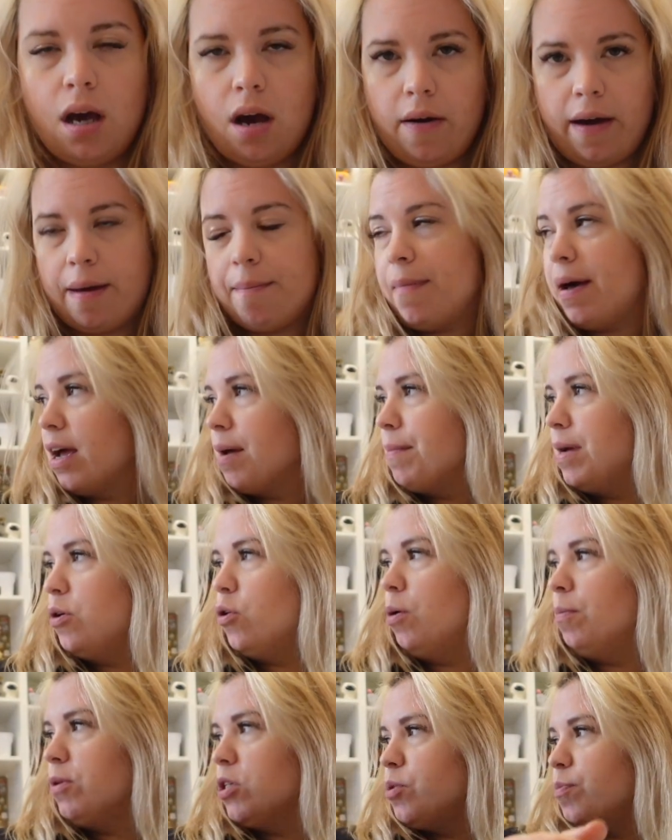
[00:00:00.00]
Okay, back in my
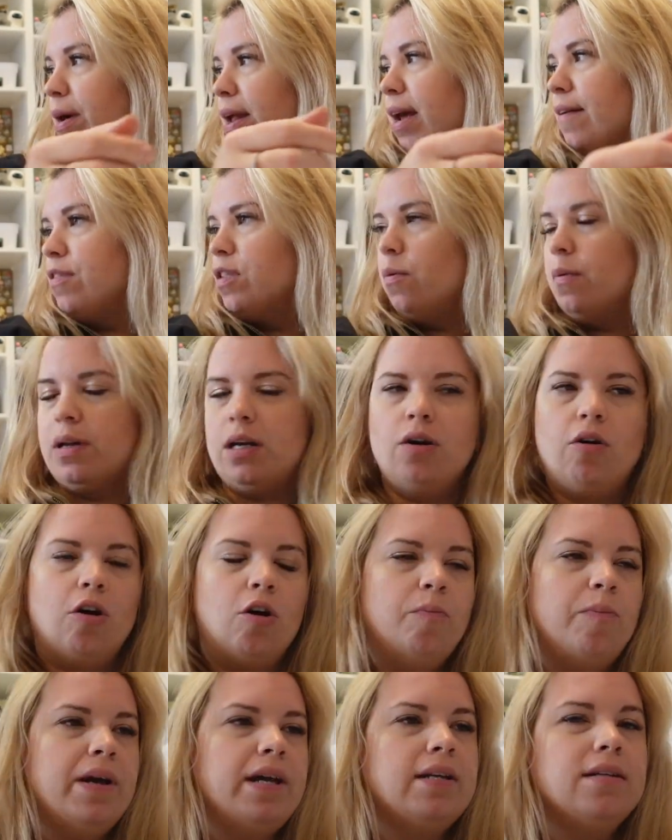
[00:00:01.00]
normal spot. I have the window
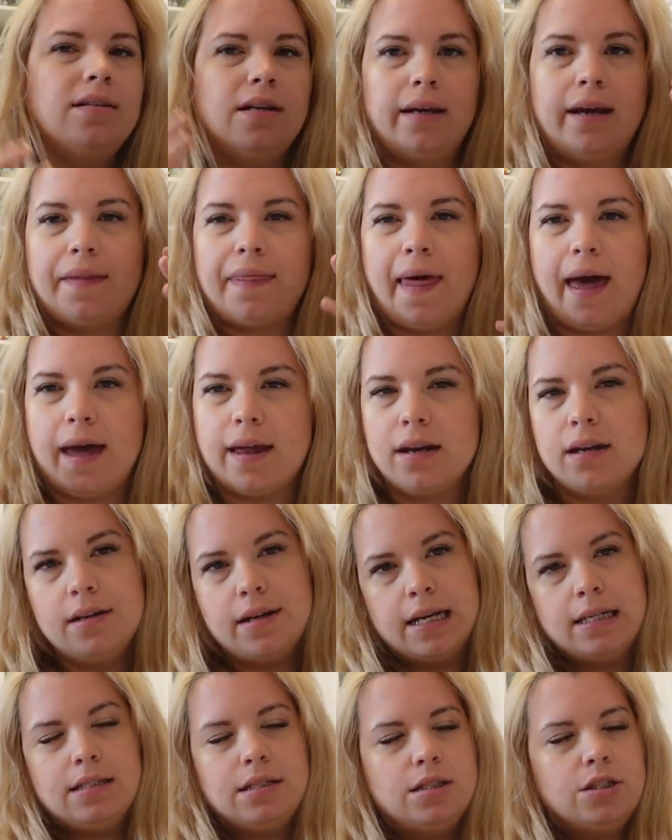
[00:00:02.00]
open to get that
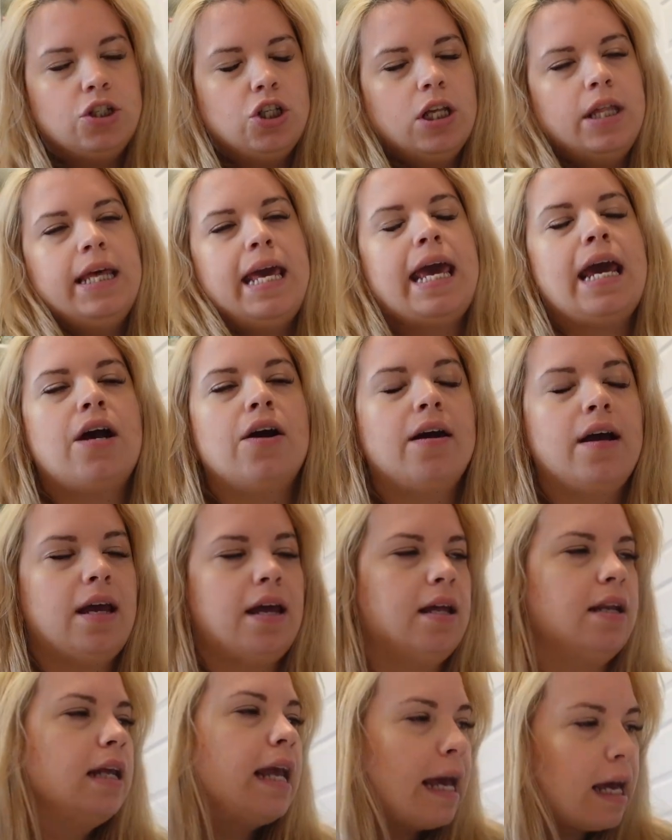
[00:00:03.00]
nice chilly air
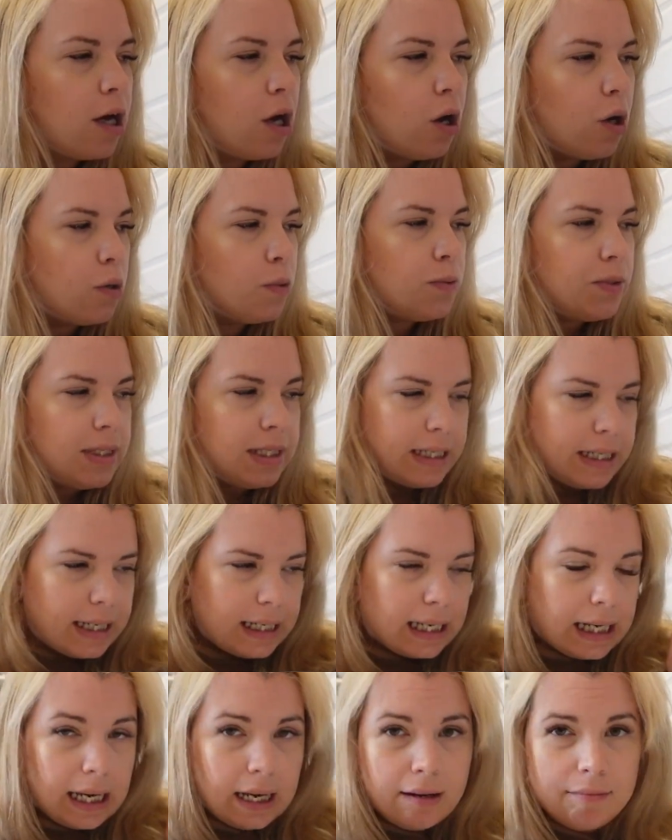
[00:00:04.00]
in, get
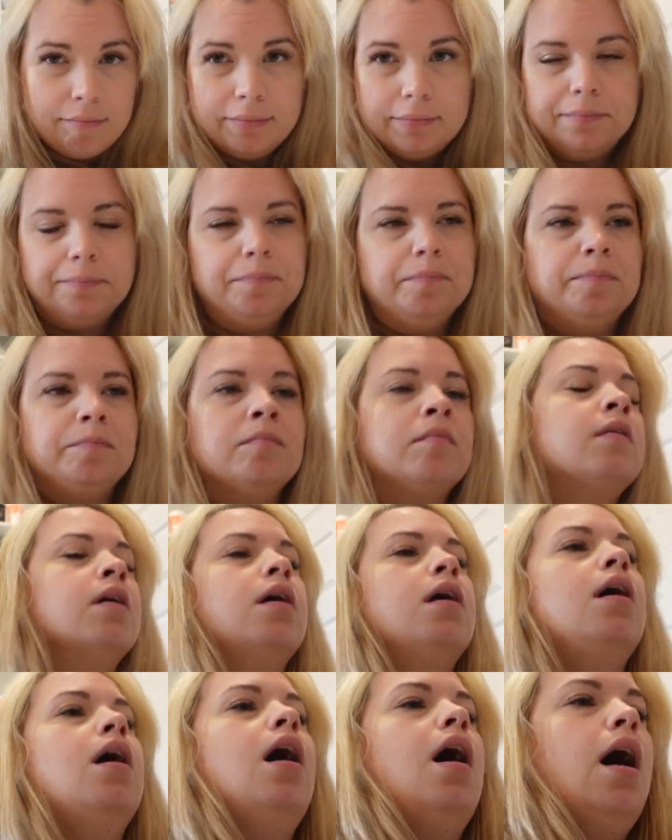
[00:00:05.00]
cozied up.
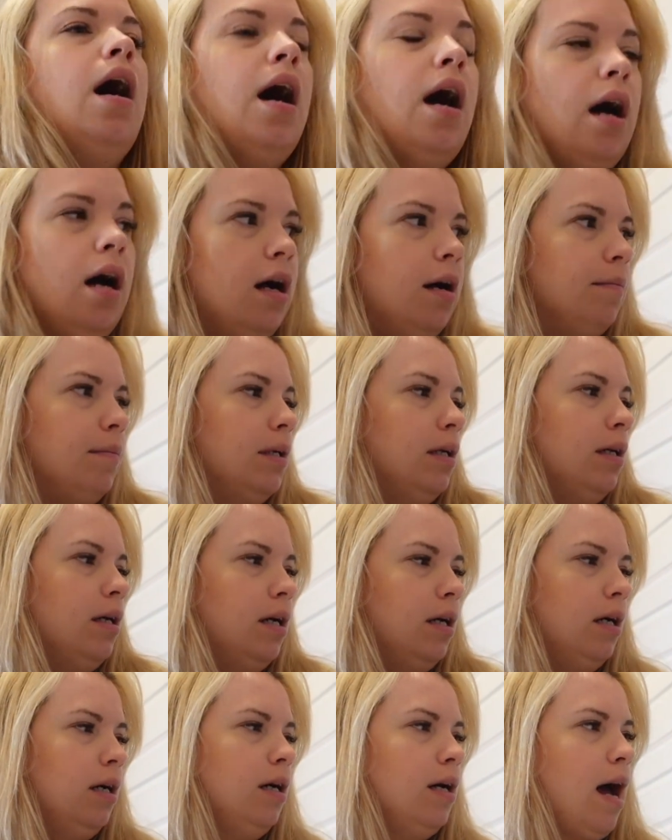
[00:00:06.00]
I
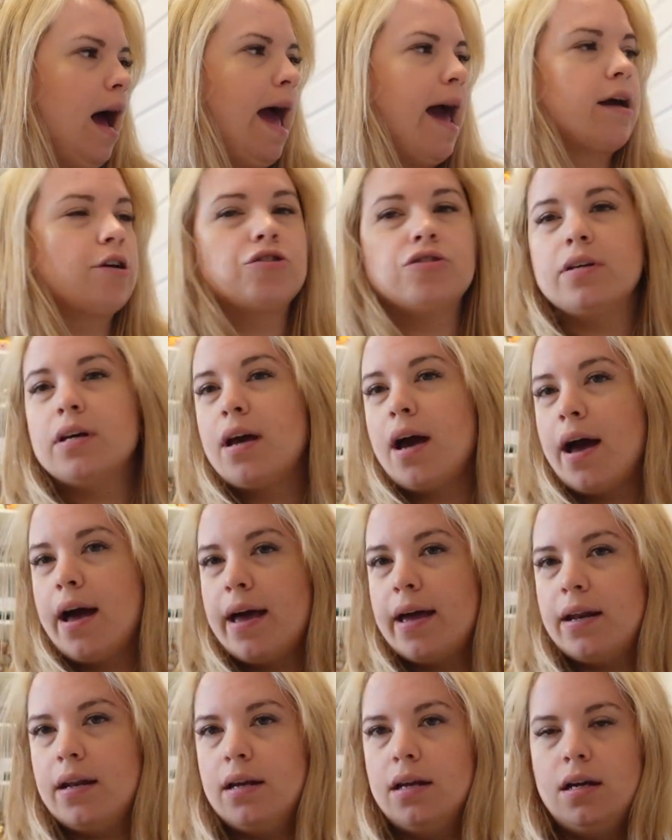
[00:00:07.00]
actually
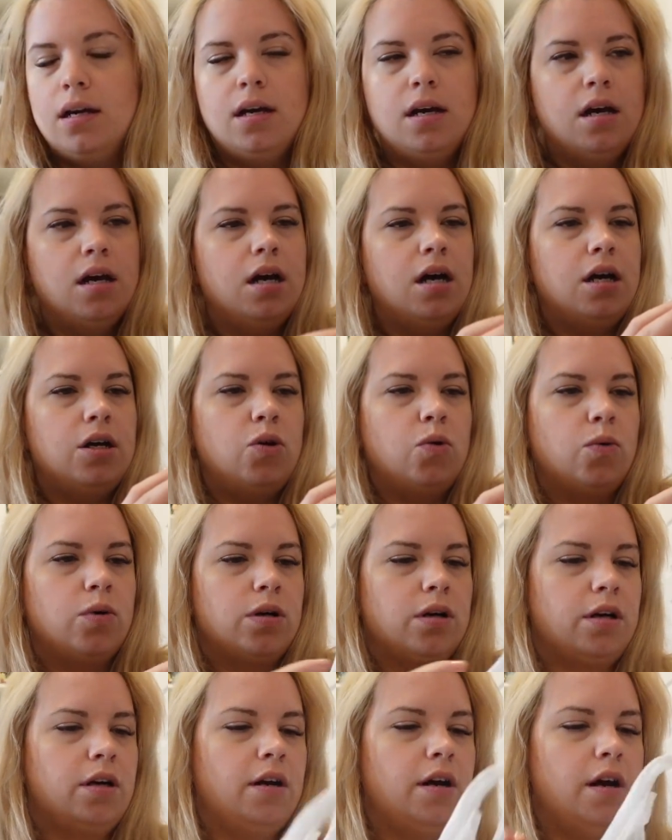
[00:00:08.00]
got an
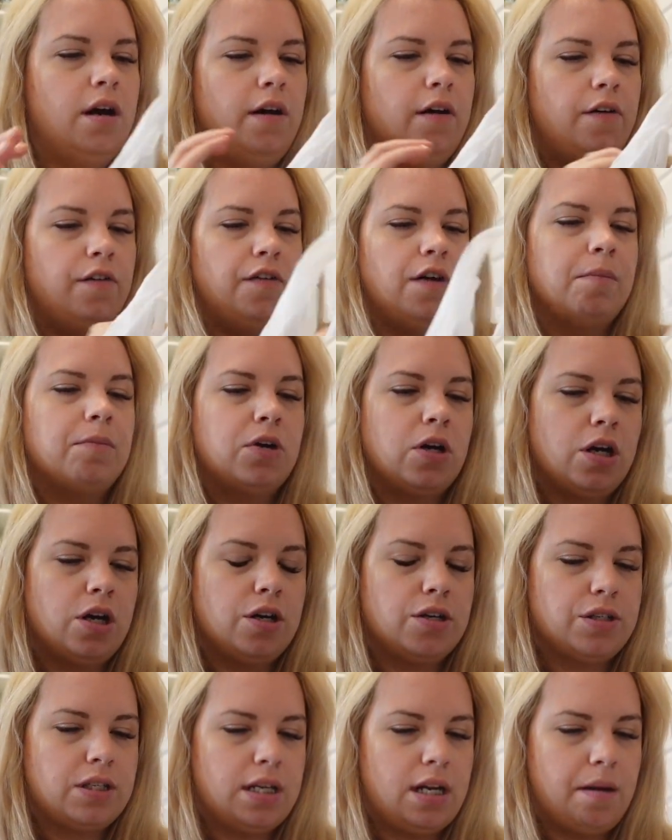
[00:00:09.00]
order from a
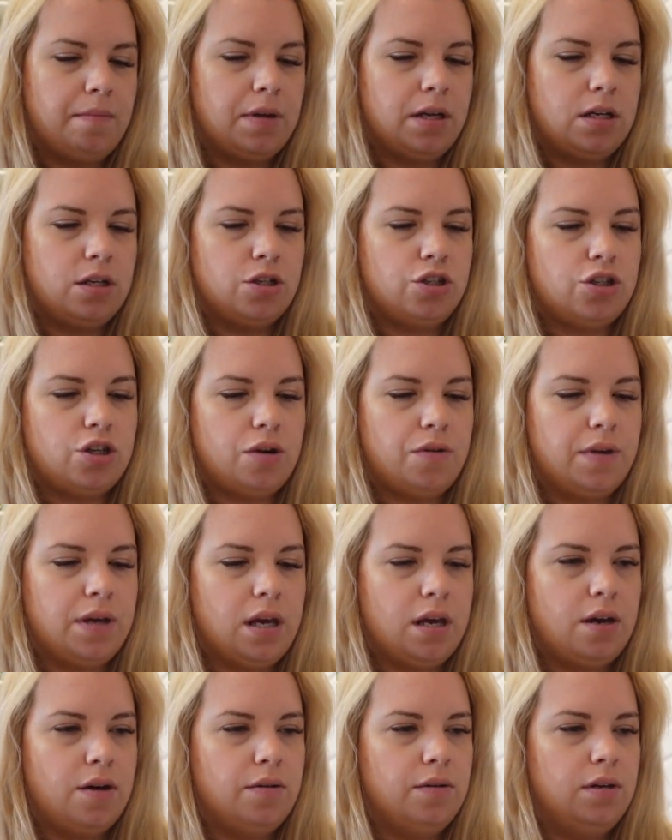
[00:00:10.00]
person I'm gonna show
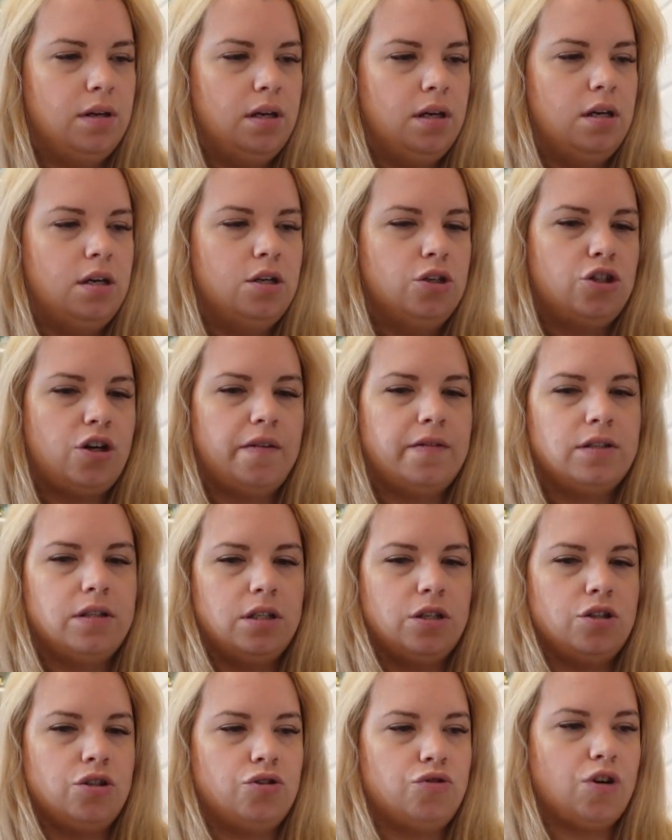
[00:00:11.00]
you.
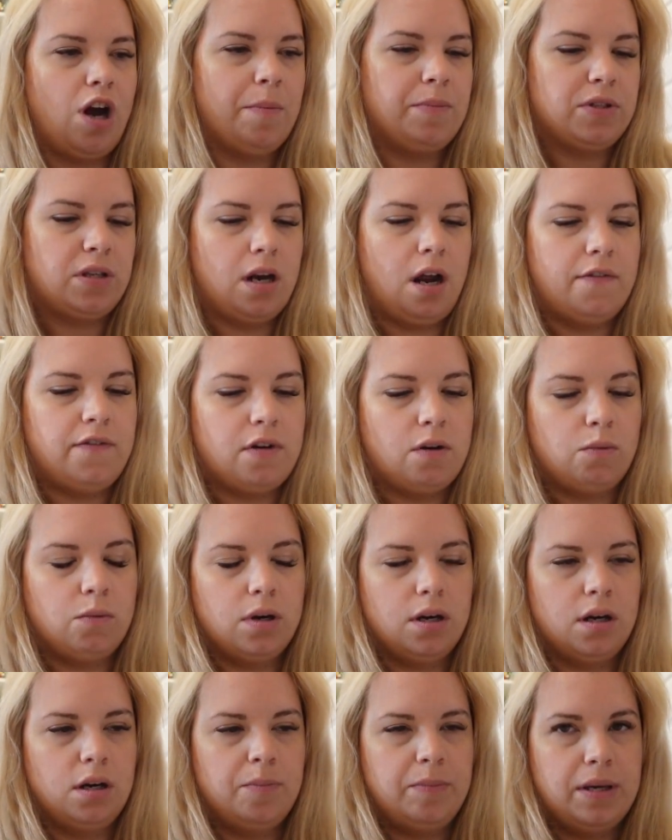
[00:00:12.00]
Obviously just drops it off at
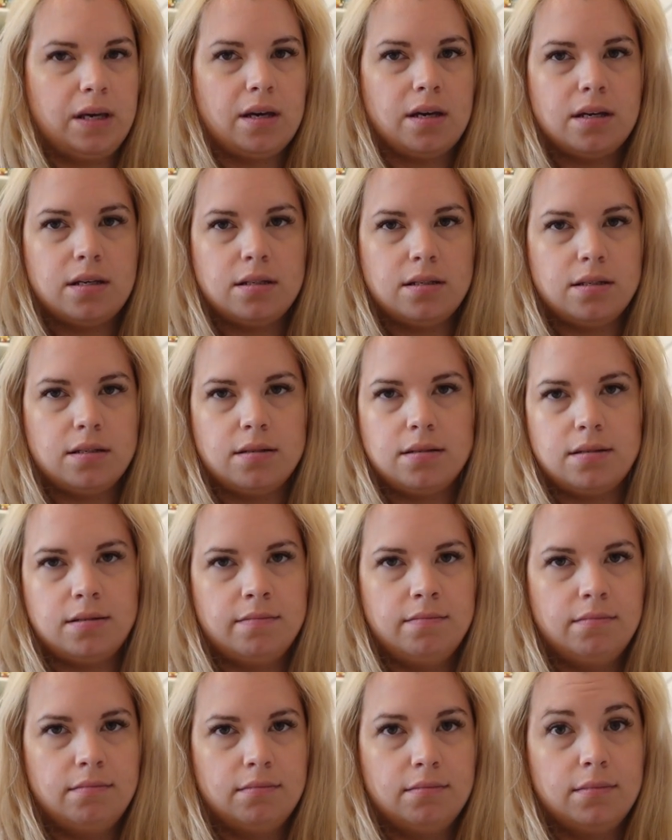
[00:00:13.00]
work because
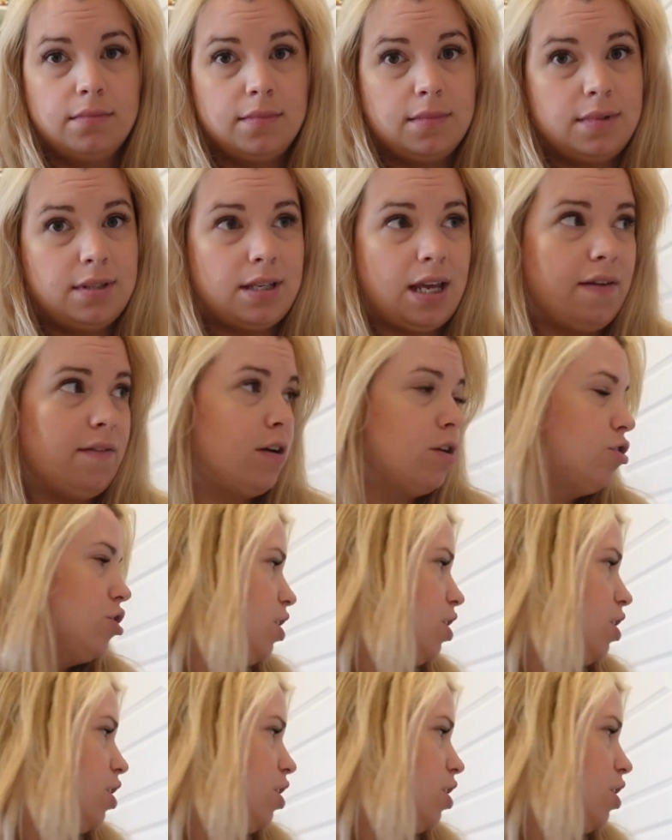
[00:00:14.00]
save on